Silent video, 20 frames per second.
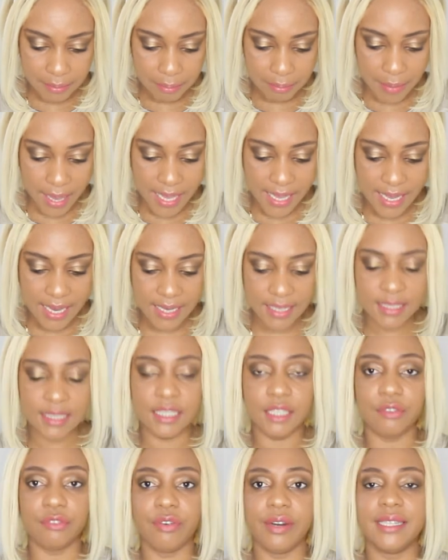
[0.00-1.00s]
making a
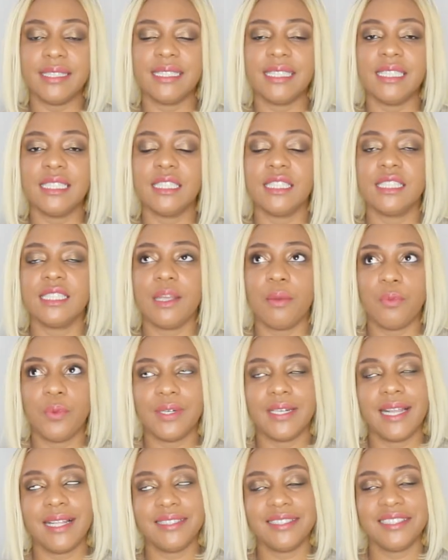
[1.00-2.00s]
difference in
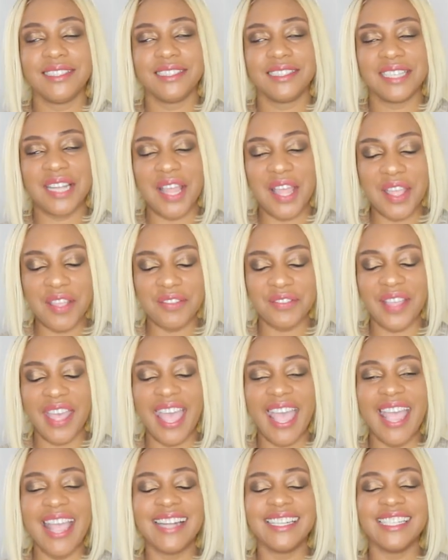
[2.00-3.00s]
someone else's life.
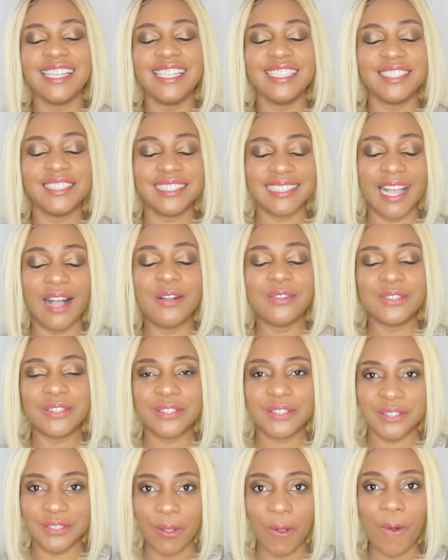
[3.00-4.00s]
And it sounds
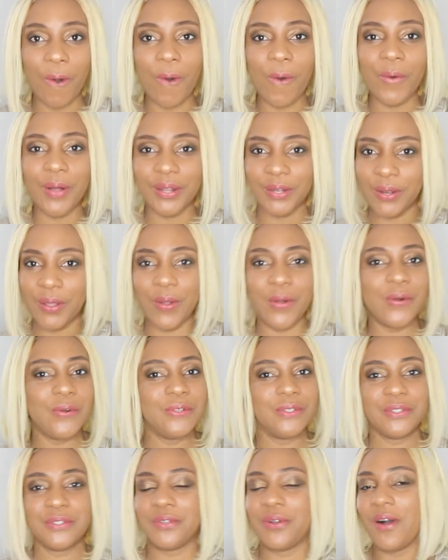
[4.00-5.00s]
so
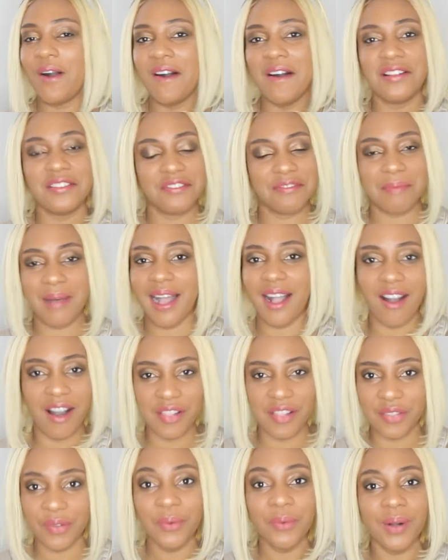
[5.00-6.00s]
close to all of my
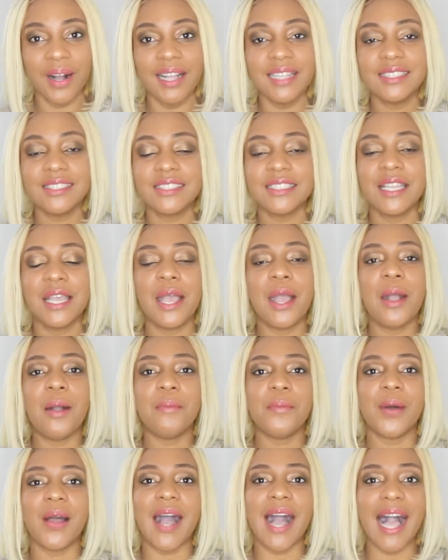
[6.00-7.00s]
other ones,
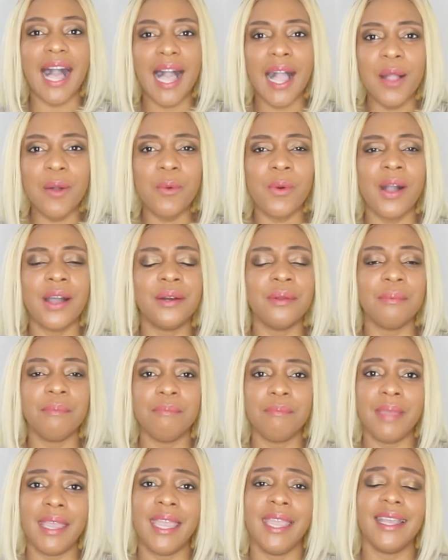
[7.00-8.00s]
but I want to
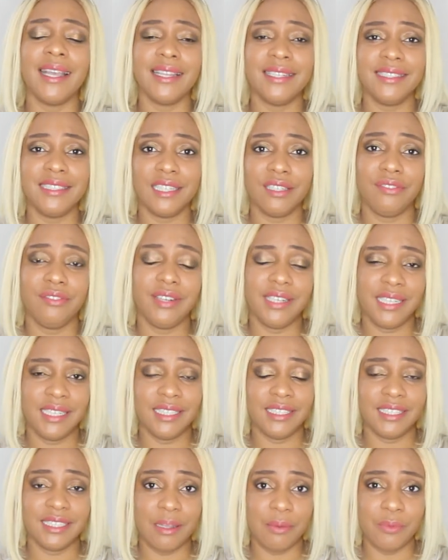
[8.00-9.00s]
make a difference
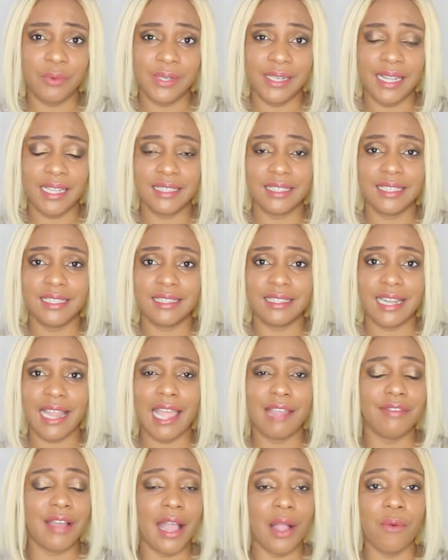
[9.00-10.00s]
in someone else's
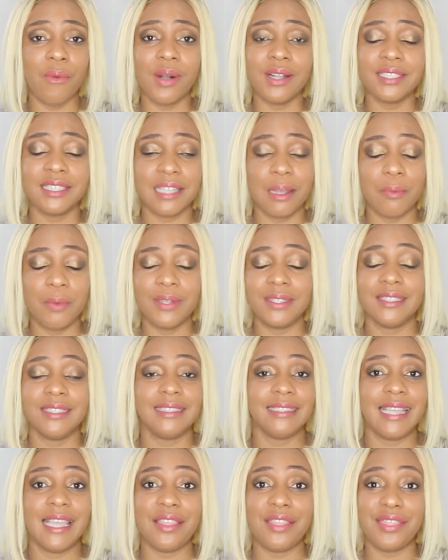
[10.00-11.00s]
life. I want someone to
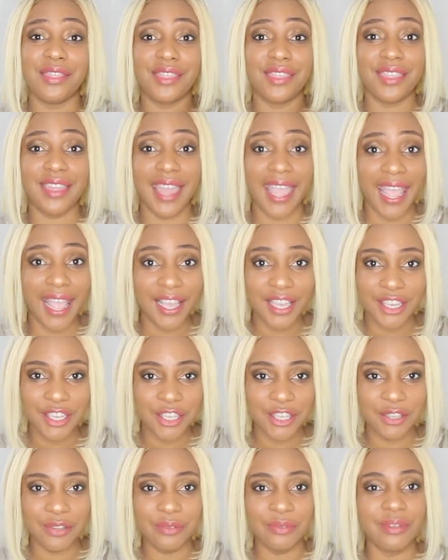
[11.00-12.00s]
say
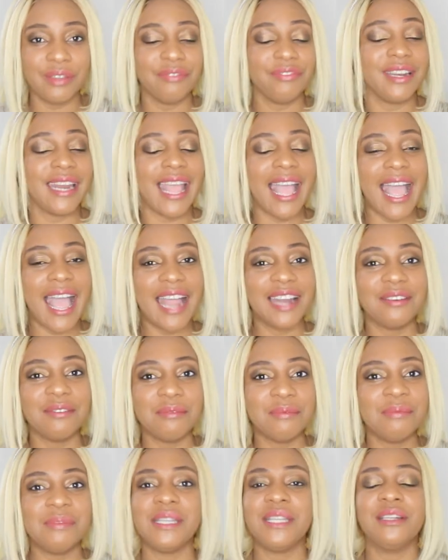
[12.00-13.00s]
thank you. If it
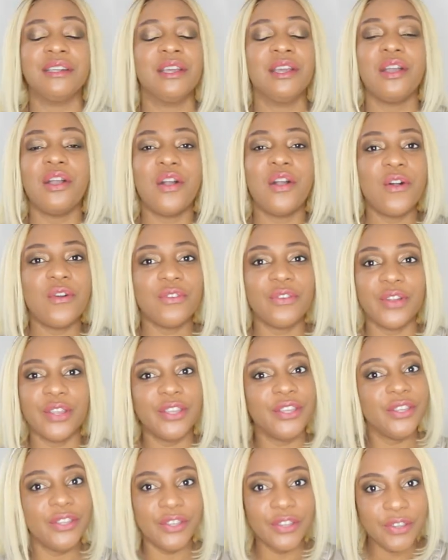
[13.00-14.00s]
hadn't been for
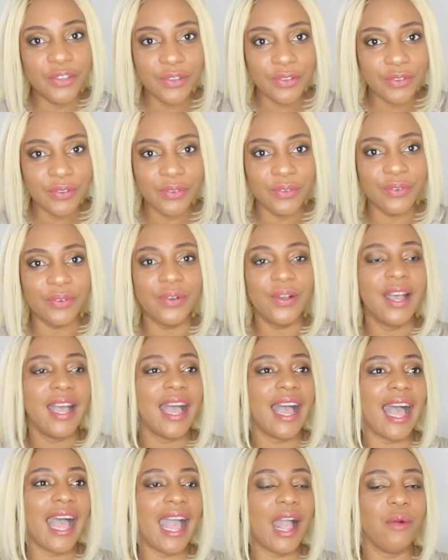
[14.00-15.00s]
you,
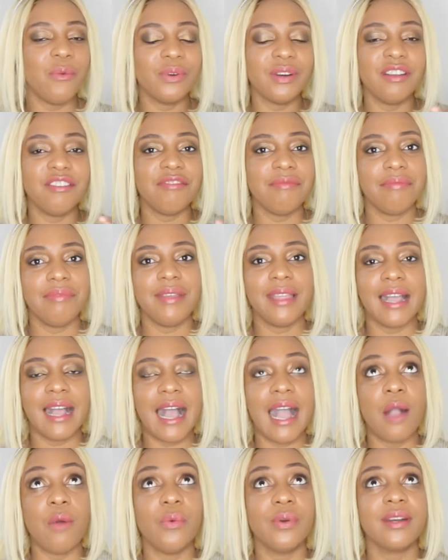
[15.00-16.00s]
I wouldn't have been,
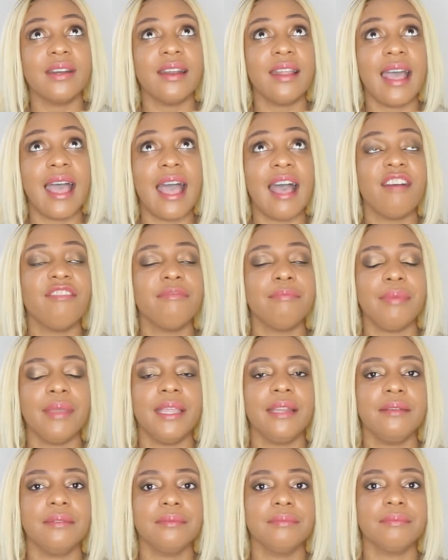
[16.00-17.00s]
I wouldn't have
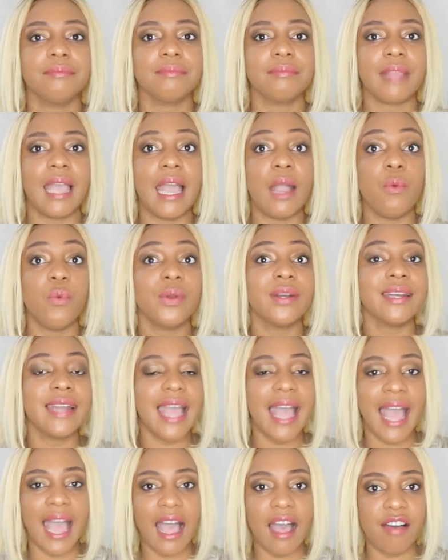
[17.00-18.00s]
been I wouldn't
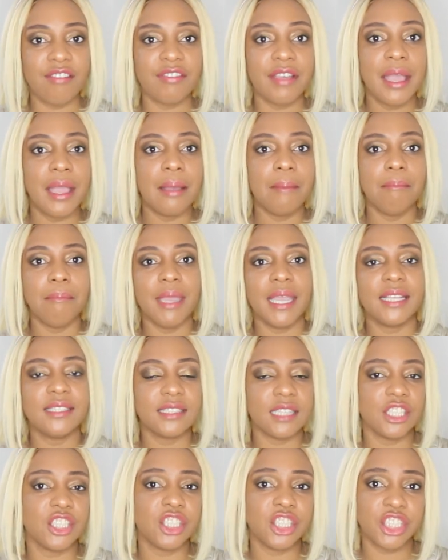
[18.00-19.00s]
have
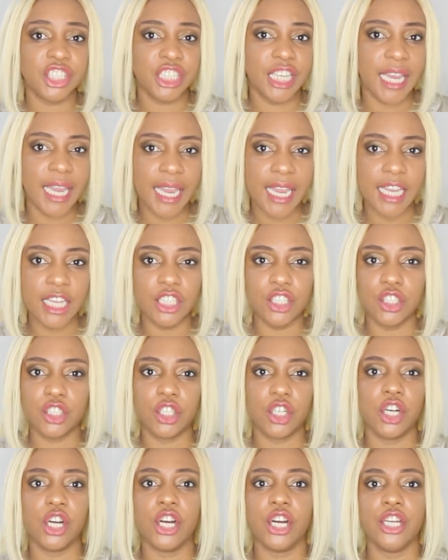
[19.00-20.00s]
such change
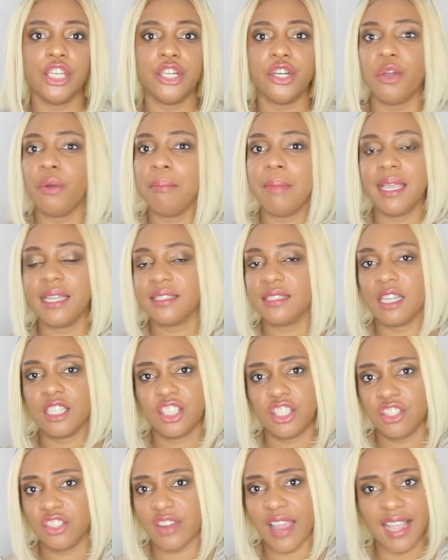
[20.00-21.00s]
or you know make
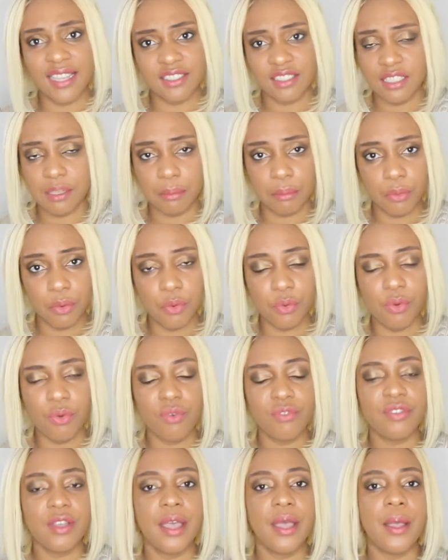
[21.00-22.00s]
such drastic
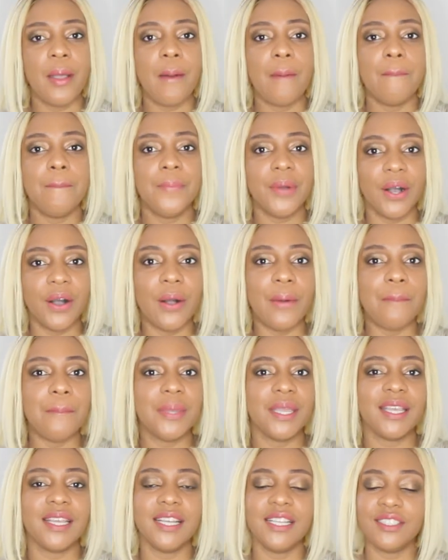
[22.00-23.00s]
move but
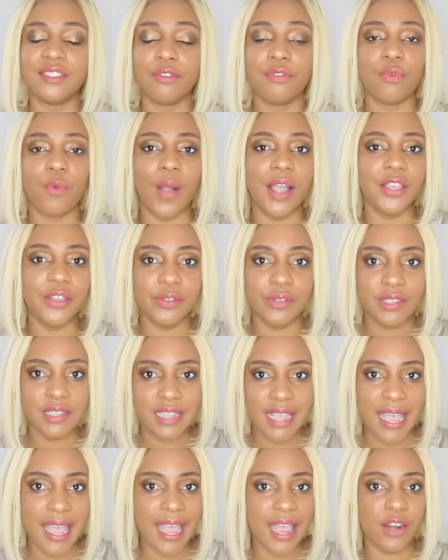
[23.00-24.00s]
because of what you
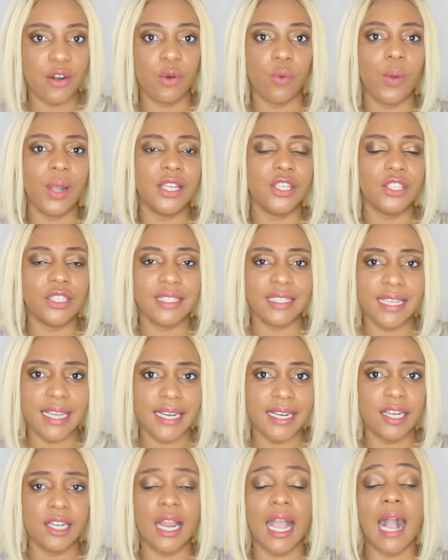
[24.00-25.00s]
said or what you
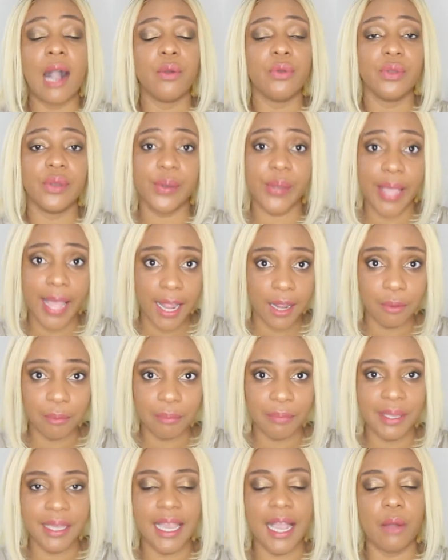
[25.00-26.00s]
did and how you
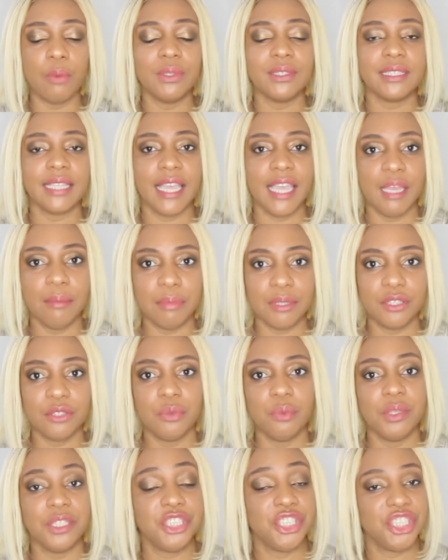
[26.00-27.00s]
helped me I was able
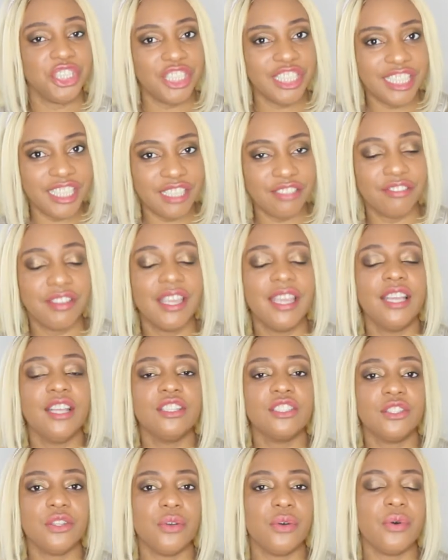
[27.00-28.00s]
to achieve
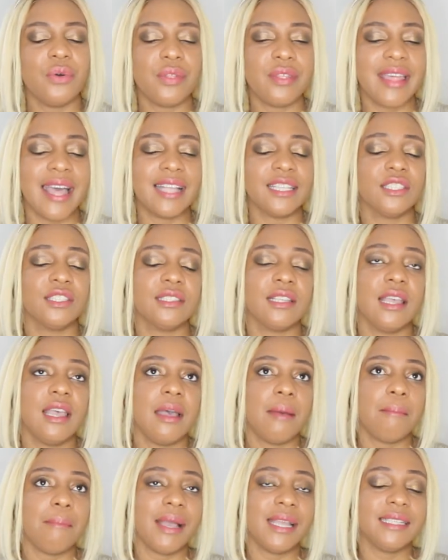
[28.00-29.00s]
so that's
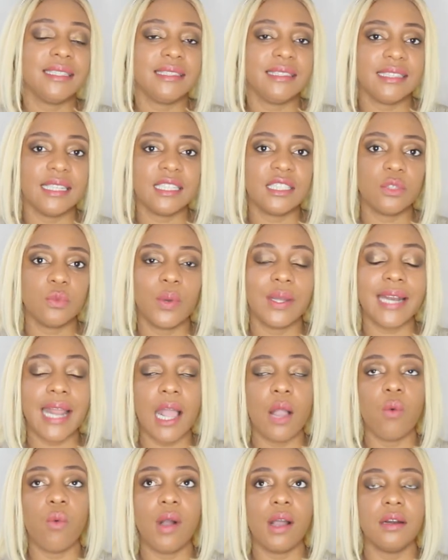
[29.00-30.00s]
my sixth one,
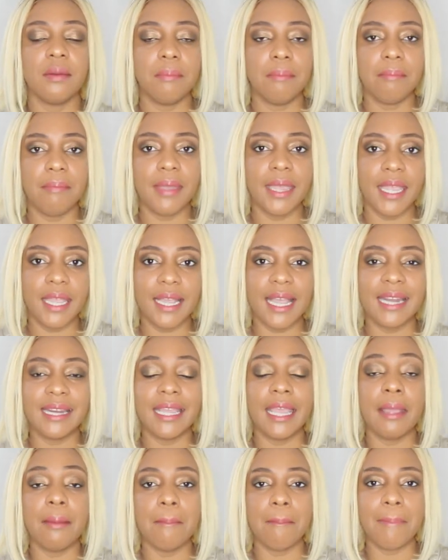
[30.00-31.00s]
I want to make
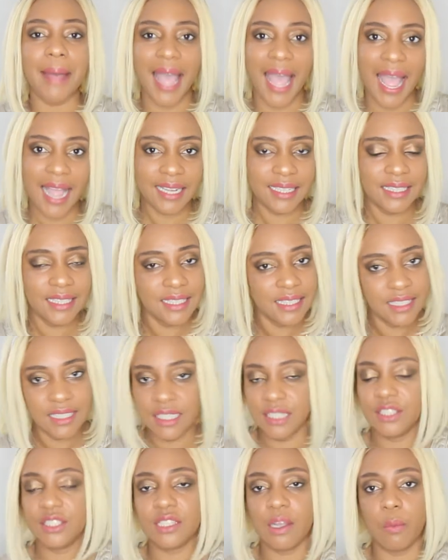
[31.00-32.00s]
an impact
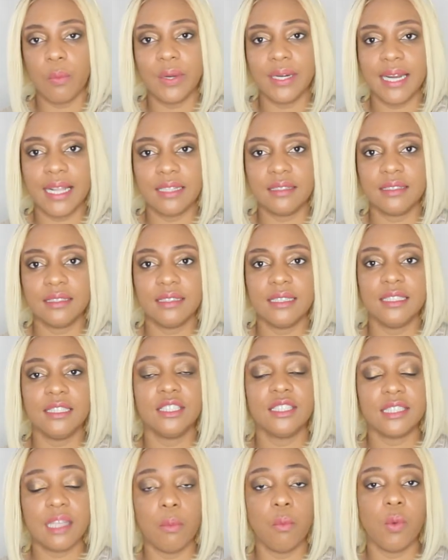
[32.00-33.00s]
in someone else, in
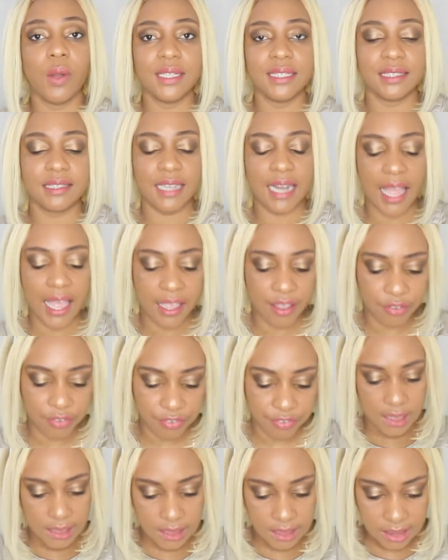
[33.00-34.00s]
someone's
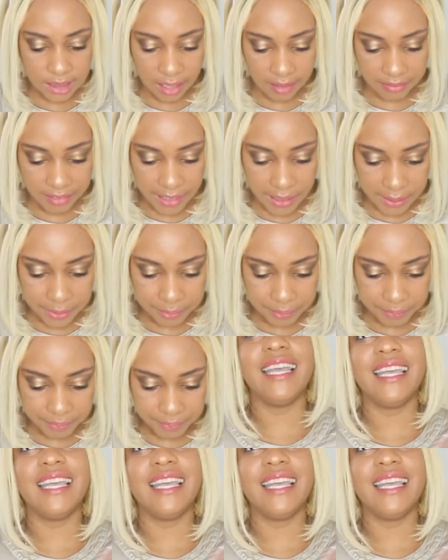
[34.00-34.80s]
life. Seven.